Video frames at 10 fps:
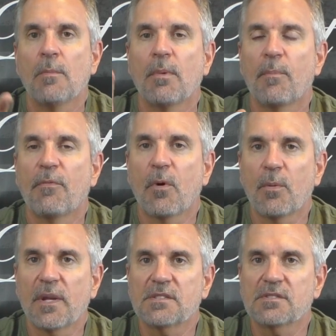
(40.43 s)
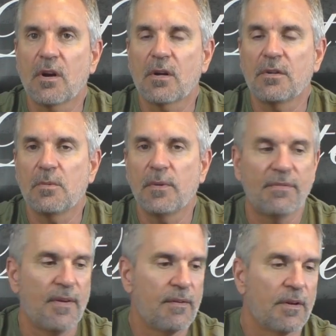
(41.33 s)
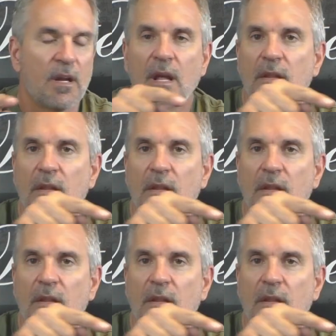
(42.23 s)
But before we get started, do me a favor.